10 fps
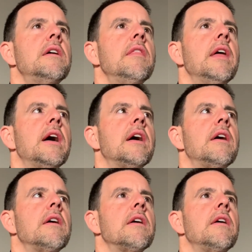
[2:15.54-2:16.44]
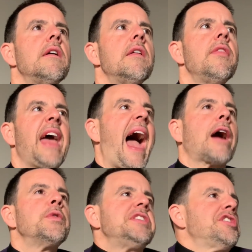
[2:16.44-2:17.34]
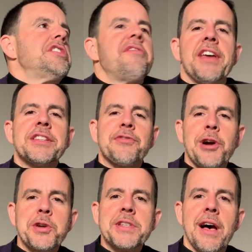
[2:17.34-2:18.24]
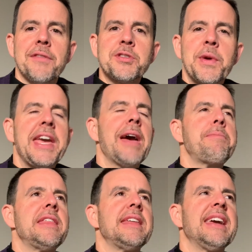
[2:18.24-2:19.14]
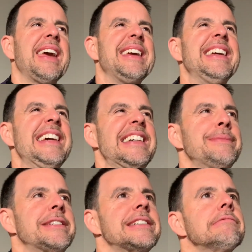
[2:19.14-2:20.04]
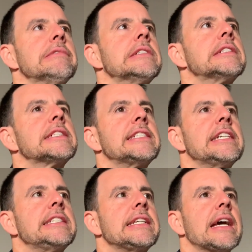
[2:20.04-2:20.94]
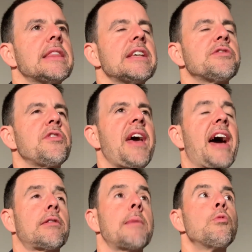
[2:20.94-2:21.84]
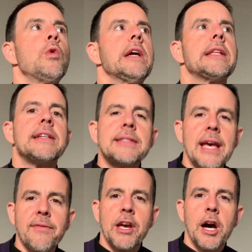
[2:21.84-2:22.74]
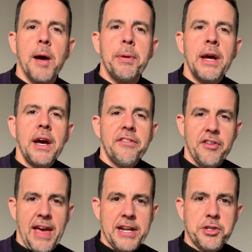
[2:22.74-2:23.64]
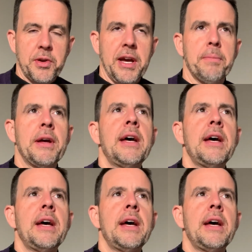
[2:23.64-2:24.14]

the acquisition of things for ourselves. We can't be thinking, yeah, but I really need to get this or that, or I'm really saving up for that trip.